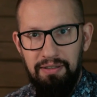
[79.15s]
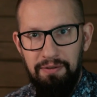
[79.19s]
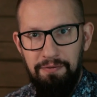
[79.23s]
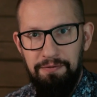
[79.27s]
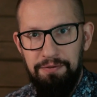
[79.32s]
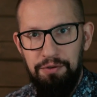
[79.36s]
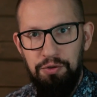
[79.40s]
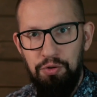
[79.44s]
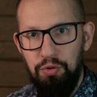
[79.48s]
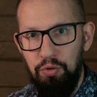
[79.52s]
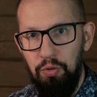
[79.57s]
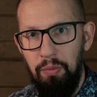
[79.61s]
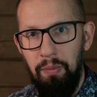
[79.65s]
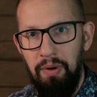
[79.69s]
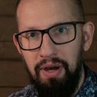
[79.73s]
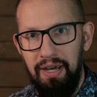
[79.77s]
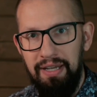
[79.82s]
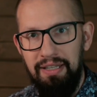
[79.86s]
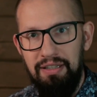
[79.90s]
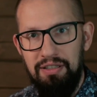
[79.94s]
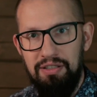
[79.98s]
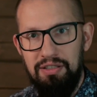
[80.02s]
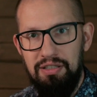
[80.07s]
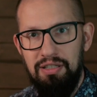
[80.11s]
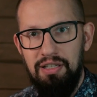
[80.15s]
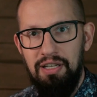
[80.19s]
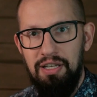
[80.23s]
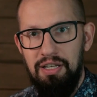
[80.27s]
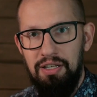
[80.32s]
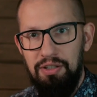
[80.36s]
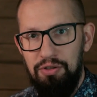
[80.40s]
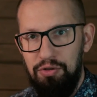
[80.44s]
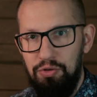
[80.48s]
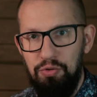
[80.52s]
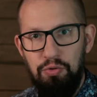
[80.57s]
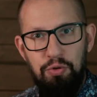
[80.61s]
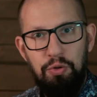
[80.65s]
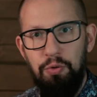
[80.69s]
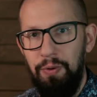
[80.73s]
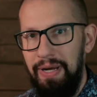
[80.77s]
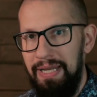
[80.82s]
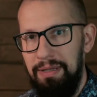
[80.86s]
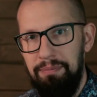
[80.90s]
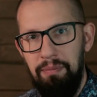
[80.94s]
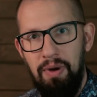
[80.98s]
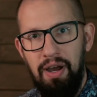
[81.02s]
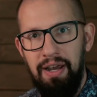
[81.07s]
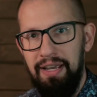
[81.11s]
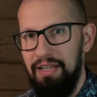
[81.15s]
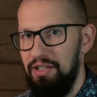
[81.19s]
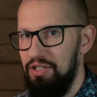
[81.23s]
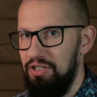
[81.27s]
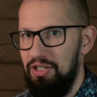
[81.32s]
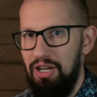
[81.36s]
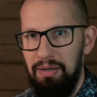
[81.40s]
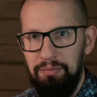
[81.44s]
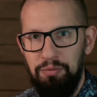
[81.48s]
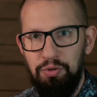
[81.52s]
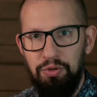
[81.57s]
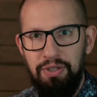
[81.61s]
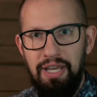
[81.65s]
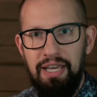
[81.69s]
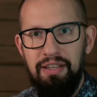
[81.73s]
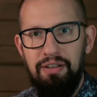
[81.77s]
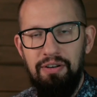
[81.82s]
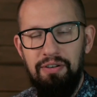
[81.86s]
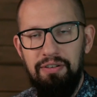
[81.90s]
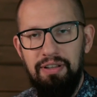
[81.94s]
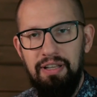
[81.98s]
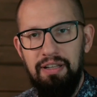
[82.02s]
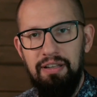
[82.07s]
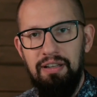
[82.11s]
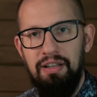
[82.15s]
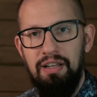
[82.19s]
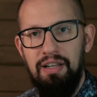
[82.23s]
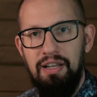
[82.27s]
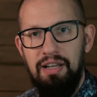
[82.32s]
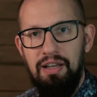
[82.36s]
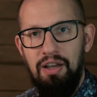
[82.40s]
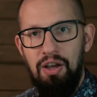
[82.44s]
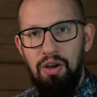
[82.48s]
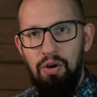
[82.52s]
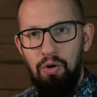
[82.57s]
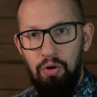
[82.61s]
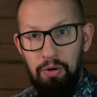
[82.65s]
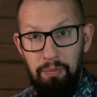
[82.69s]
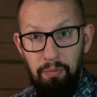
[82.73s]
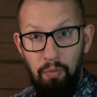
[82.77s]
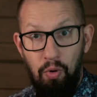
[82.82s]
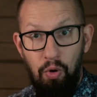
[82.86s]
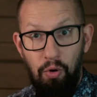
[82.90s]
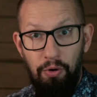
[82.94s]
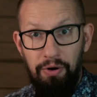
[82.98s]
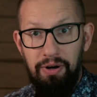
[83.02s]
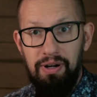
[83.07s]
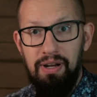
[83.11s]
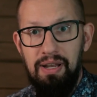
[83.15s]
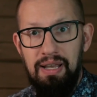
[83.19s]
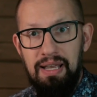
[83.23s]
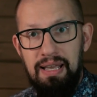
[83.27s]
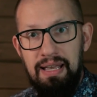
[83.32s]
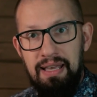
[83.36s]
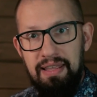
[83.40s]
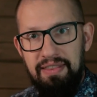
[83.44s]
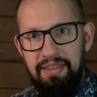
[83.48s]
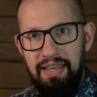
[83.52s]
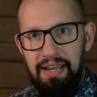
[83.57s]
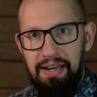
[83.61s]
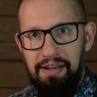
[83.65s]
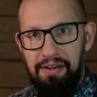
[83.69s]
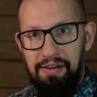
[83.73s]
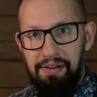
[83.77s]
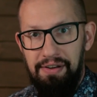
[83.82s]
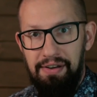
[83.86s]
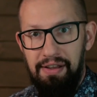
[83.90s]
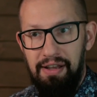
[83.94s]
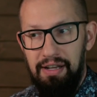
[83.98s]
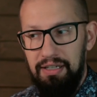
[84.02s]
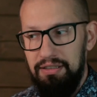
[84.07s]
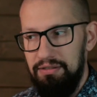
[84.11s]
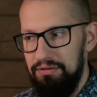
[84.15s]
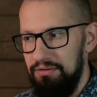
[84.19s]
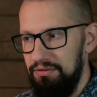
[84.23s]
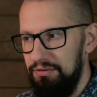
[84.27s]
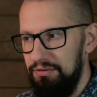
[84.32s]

If two great minds come together, then or more, then